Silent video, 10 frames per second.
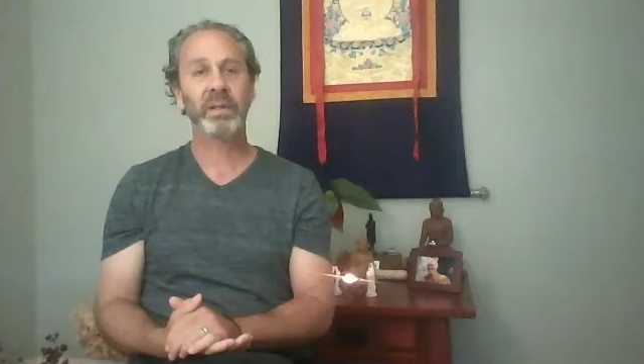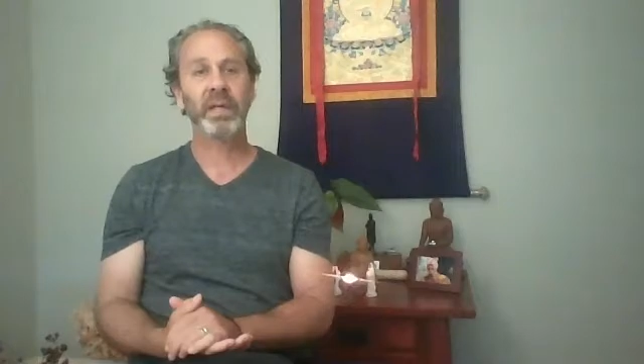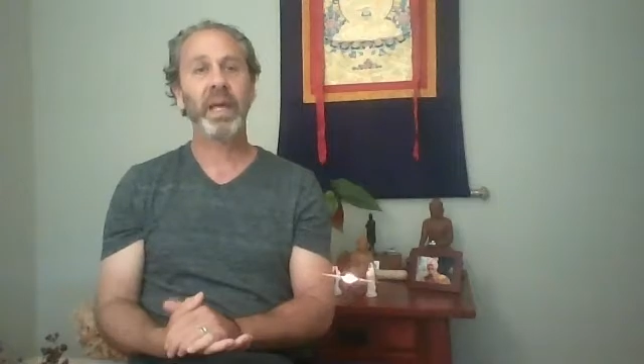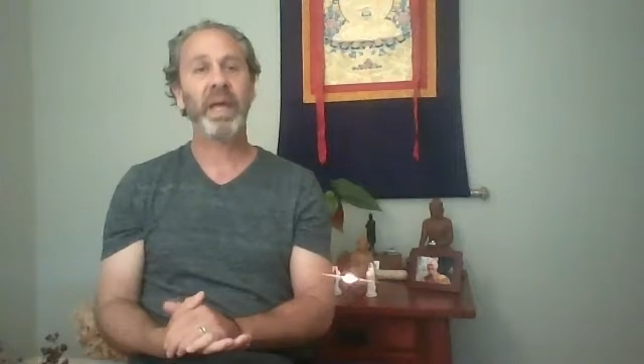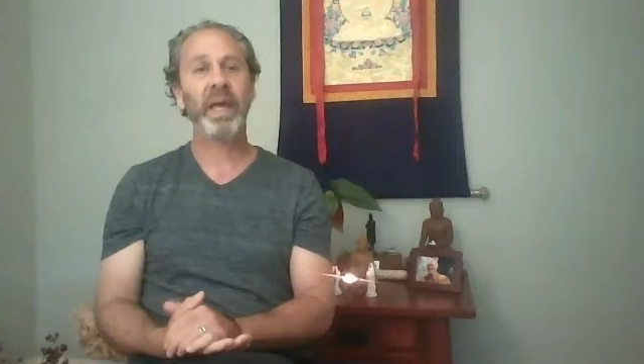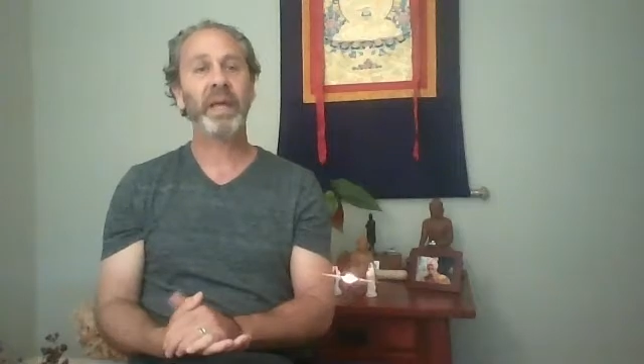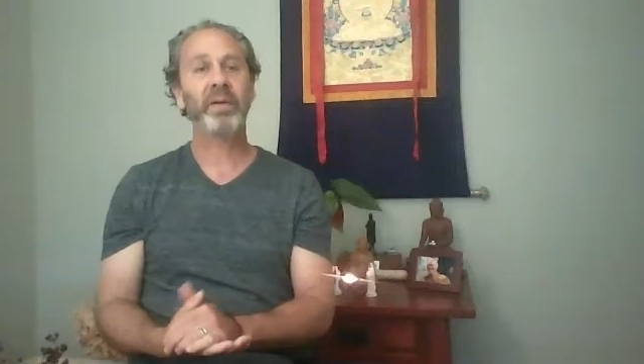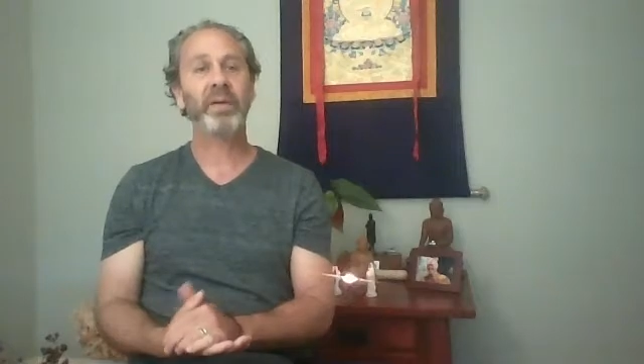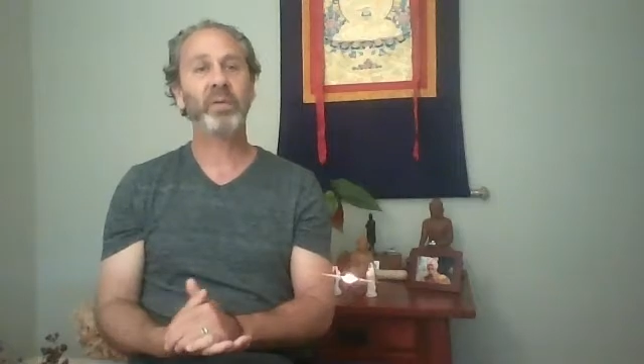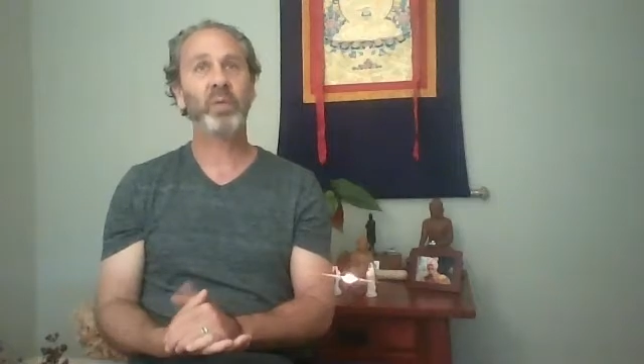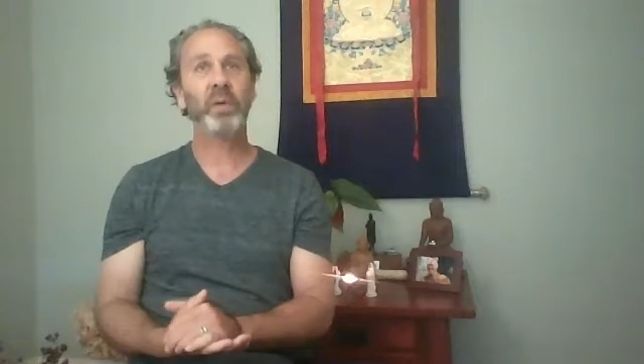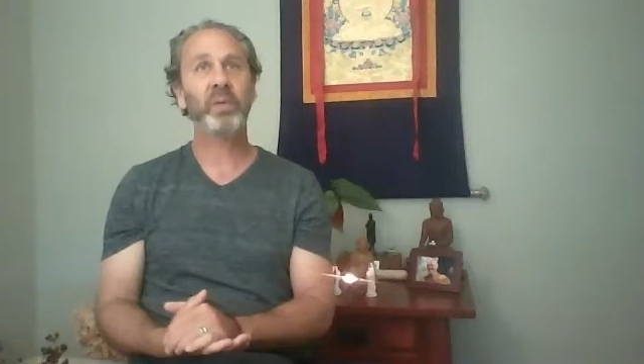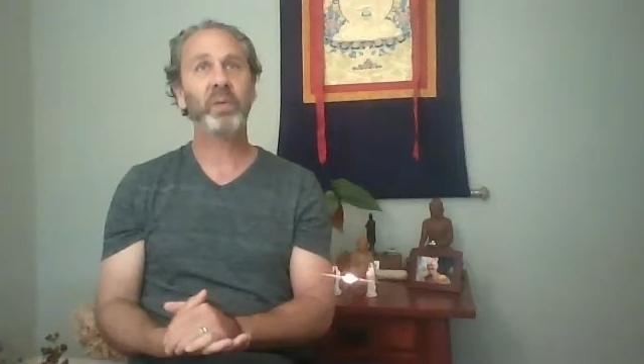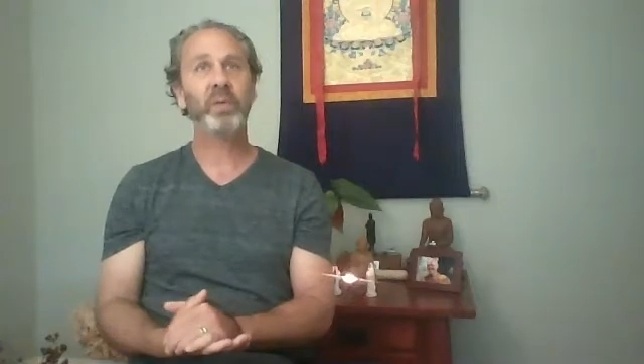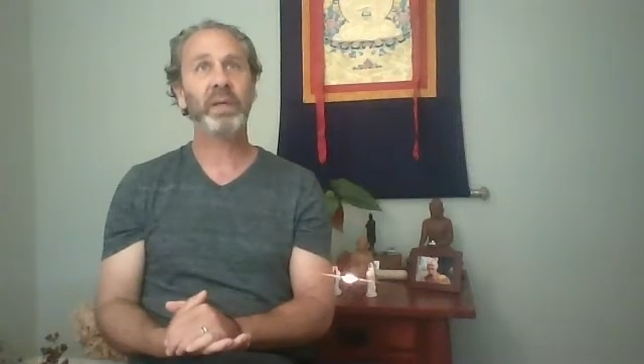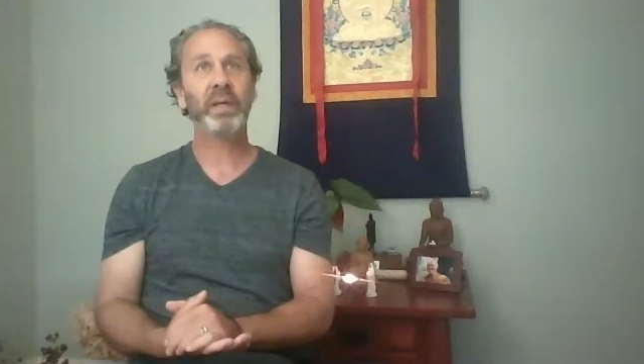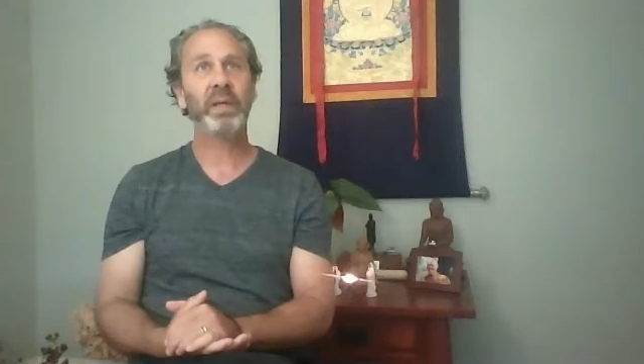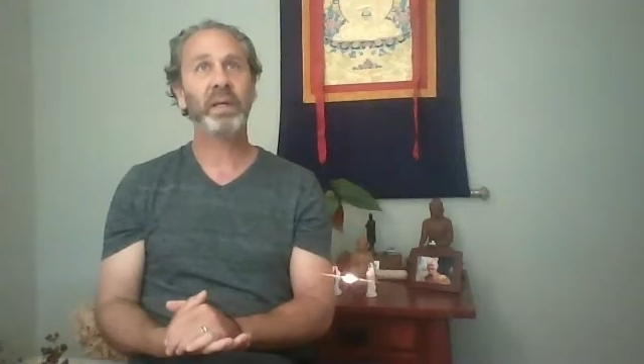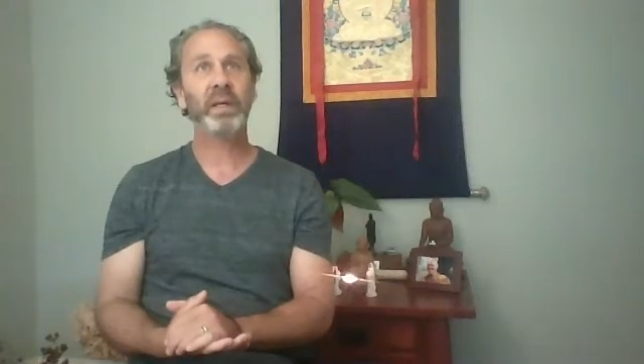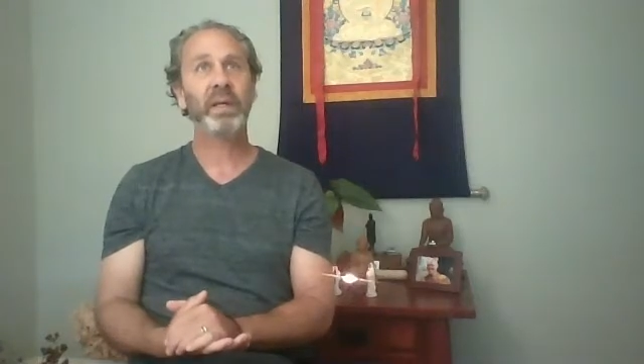And when we
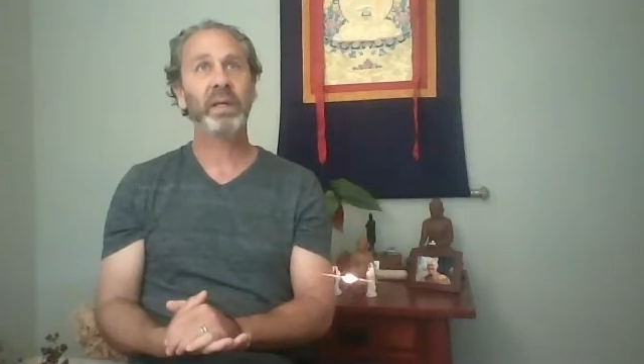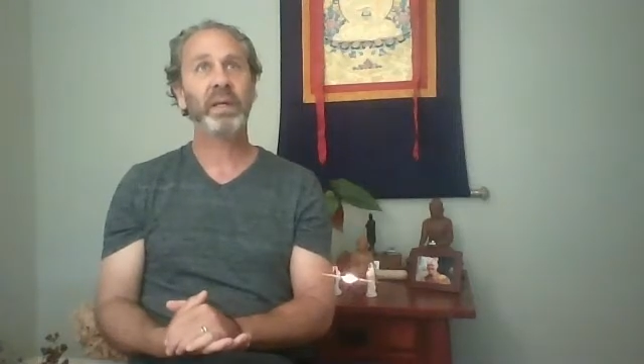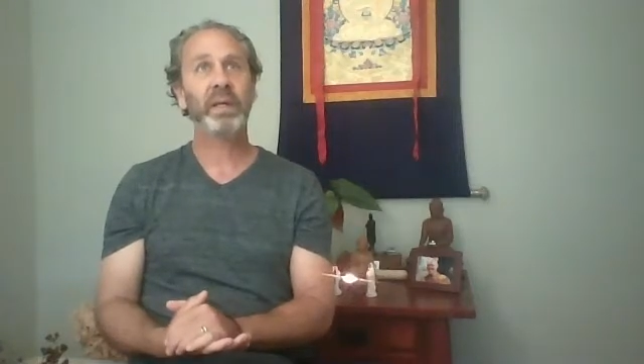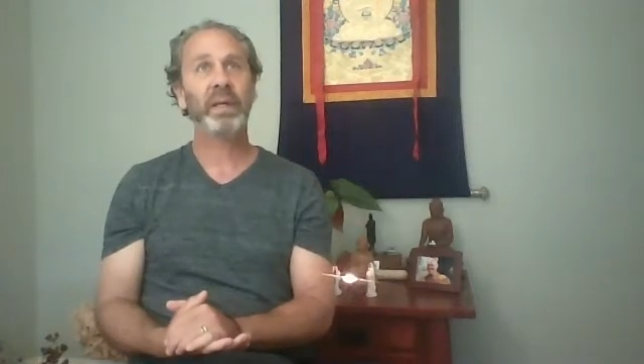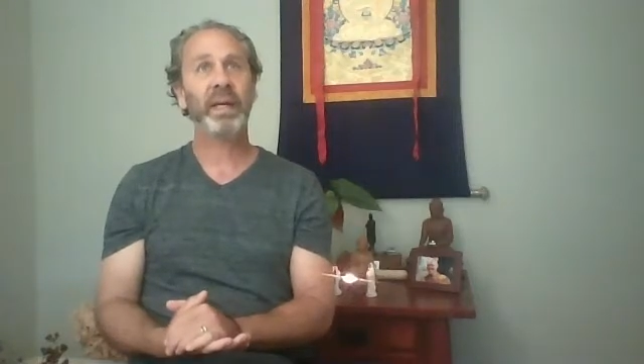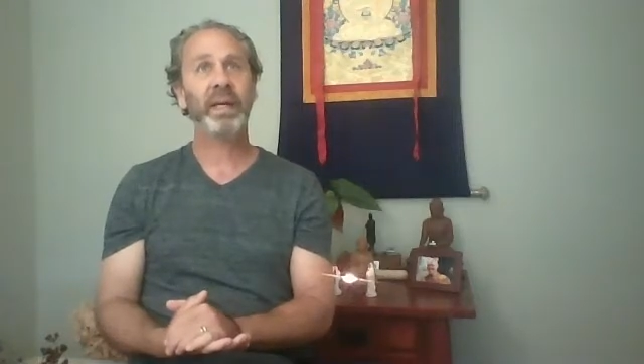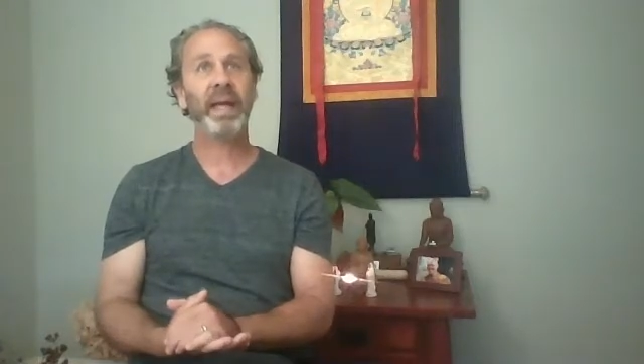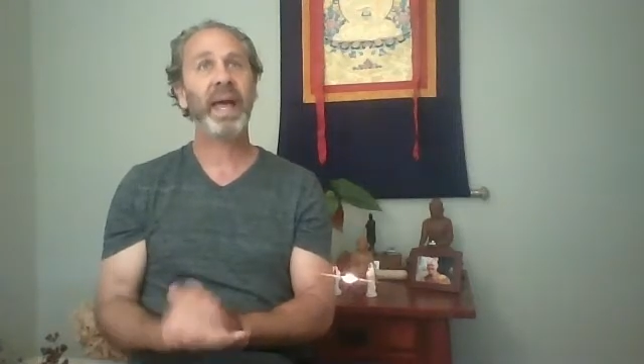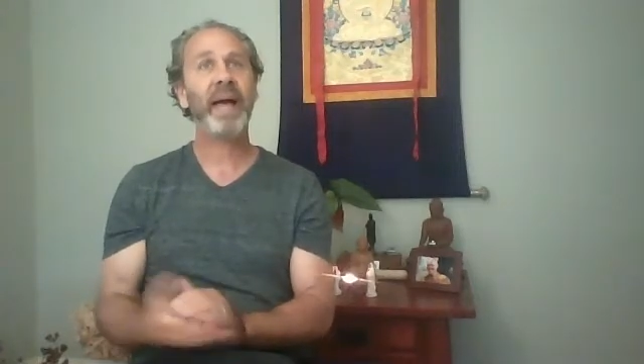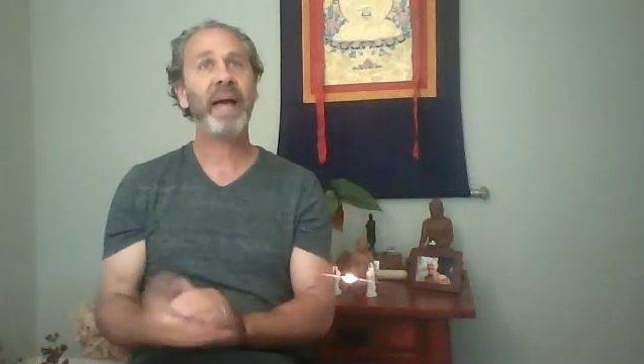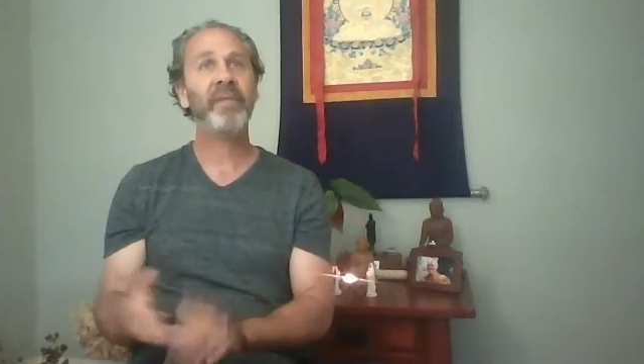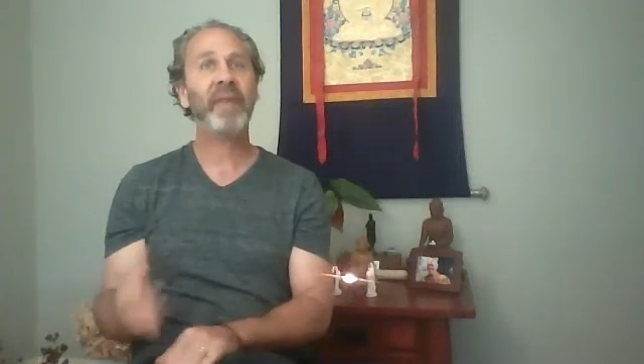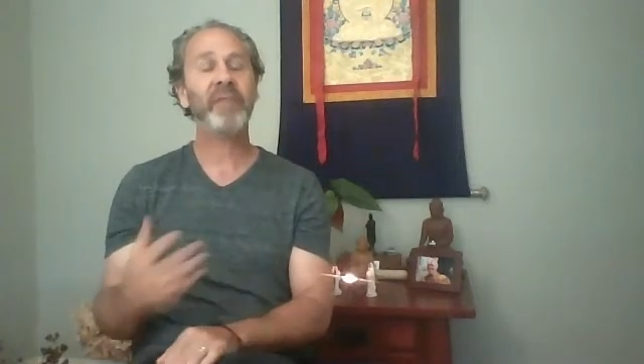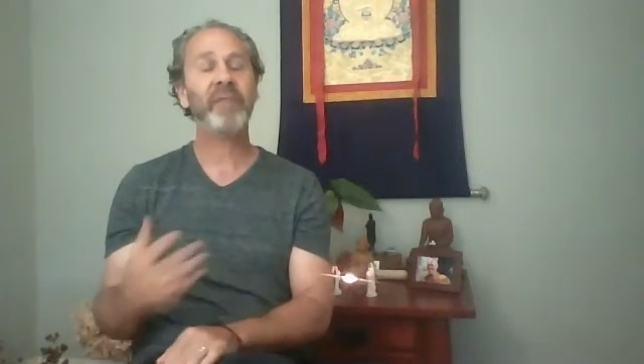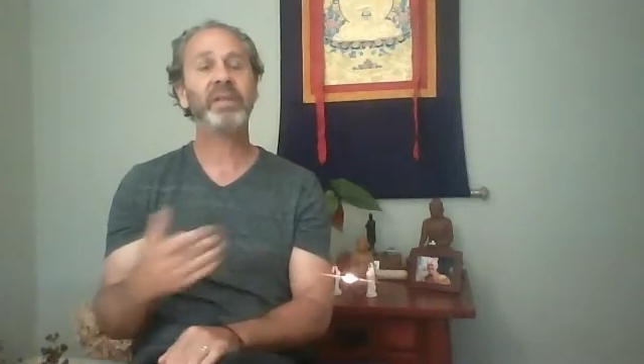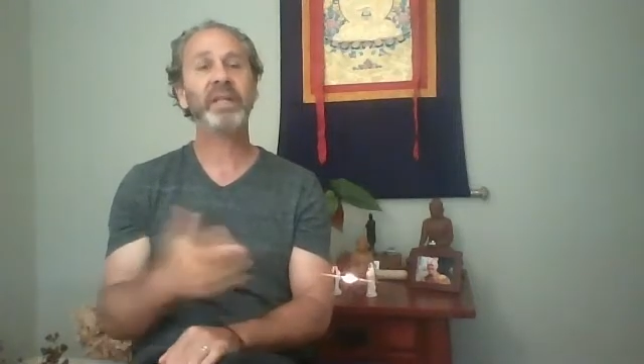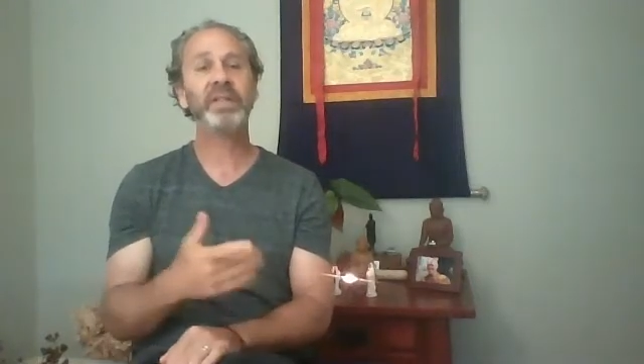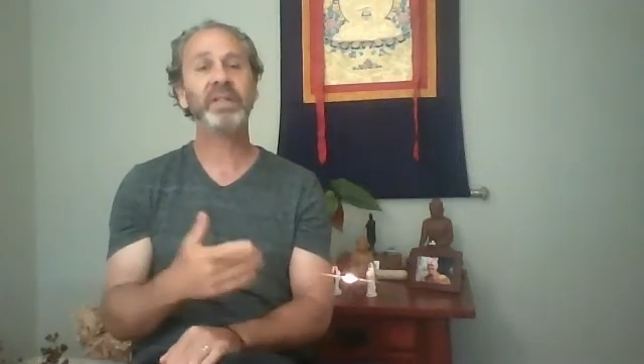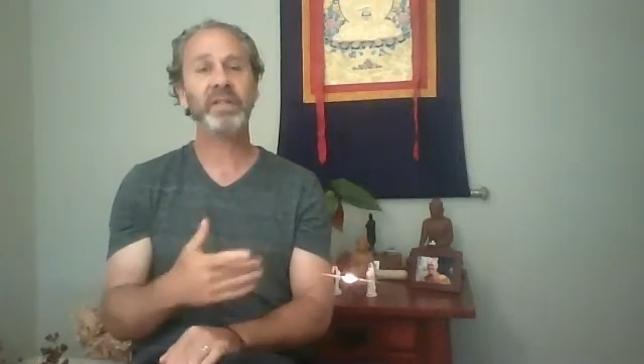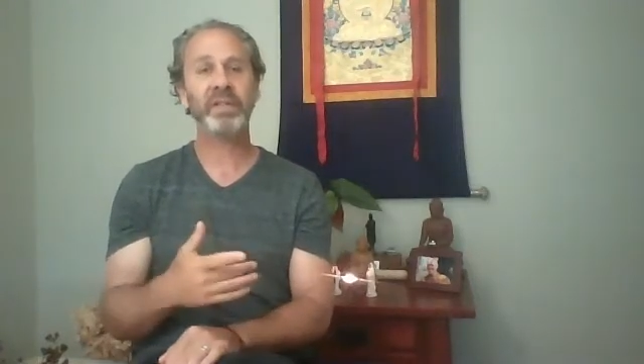can have that
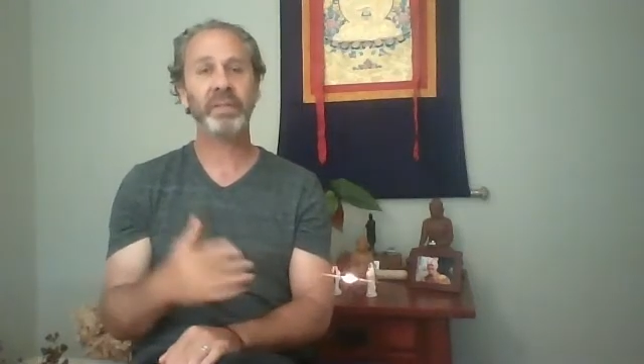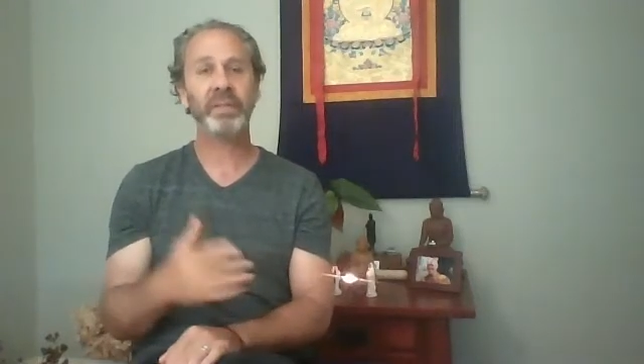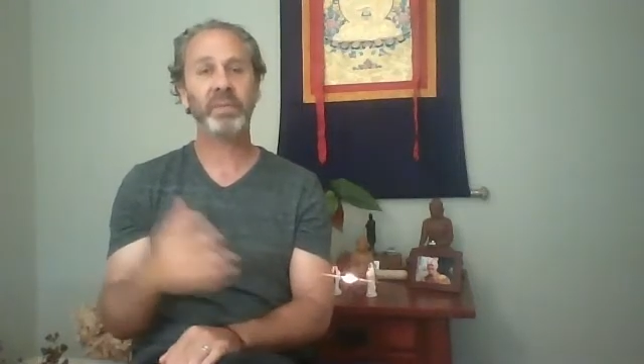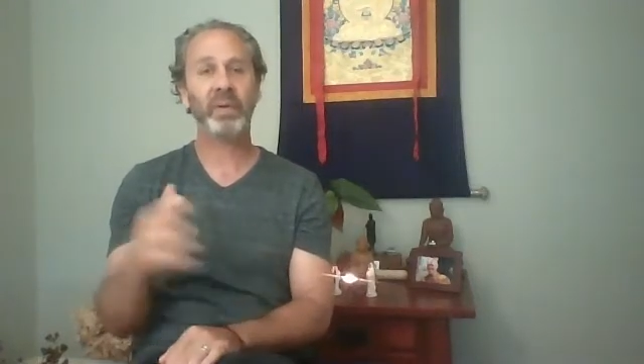relationship to